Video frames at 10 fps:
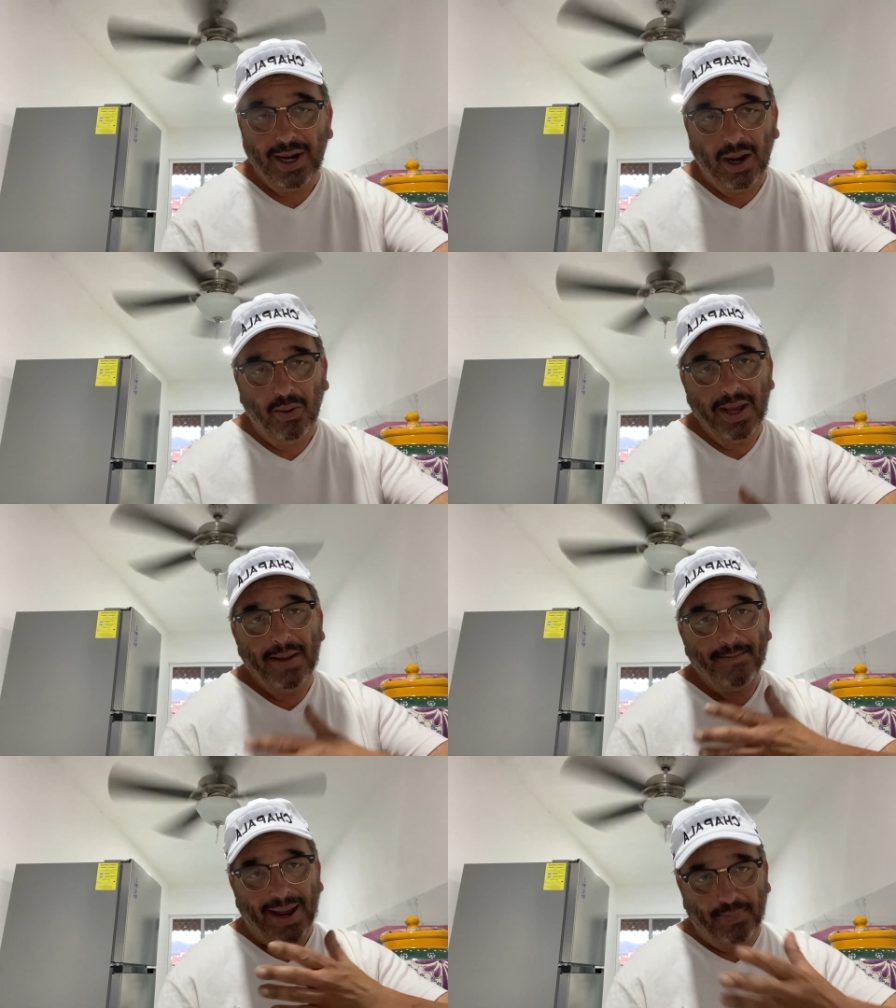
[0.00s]
Now,
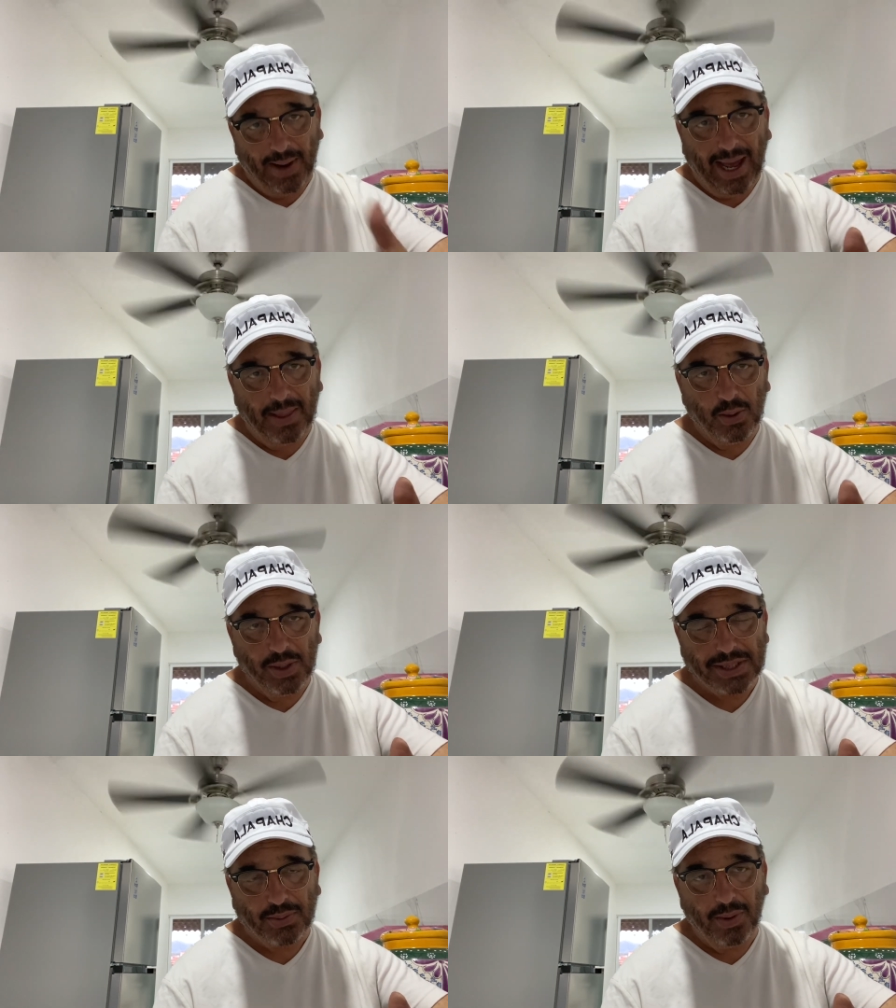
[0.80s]
my father
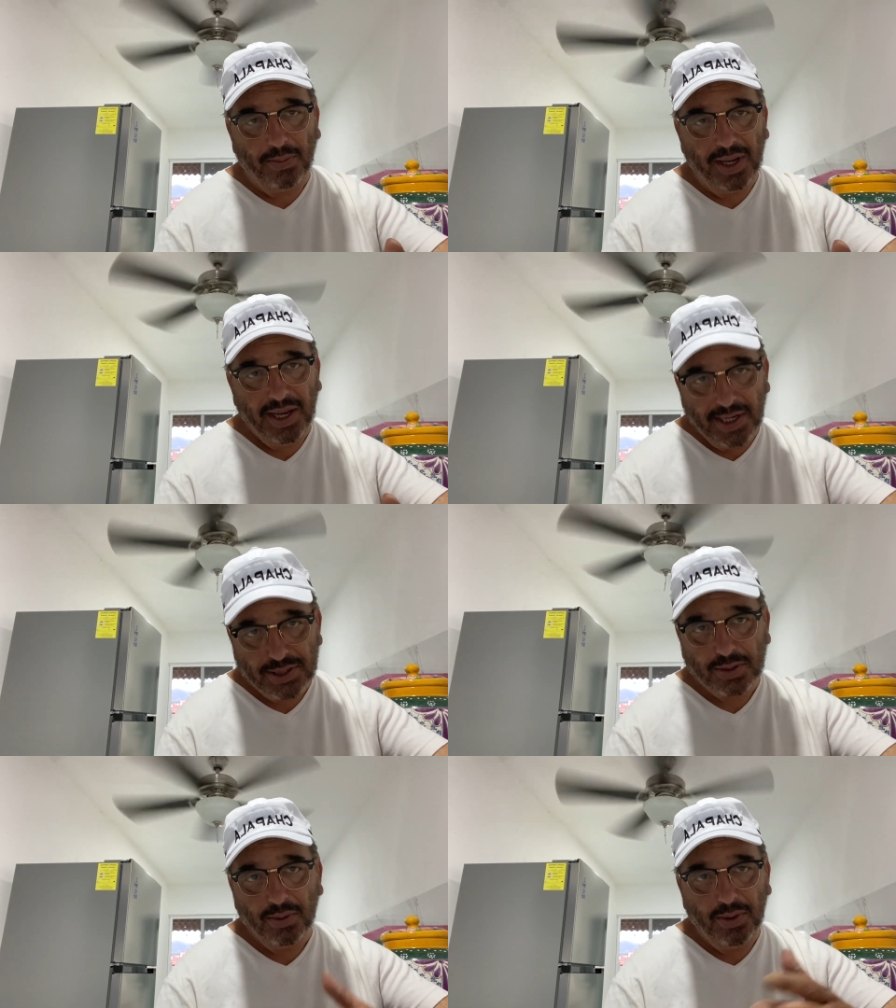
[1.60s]
is from
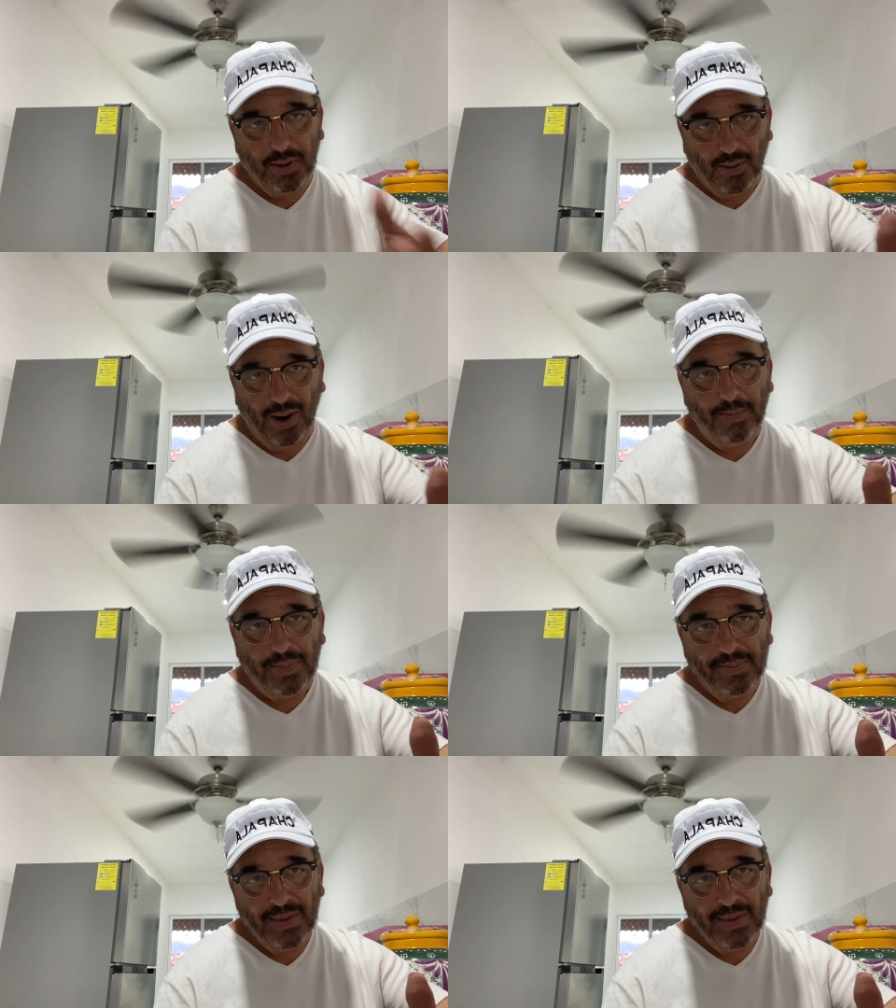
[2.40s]
Eastern Europe.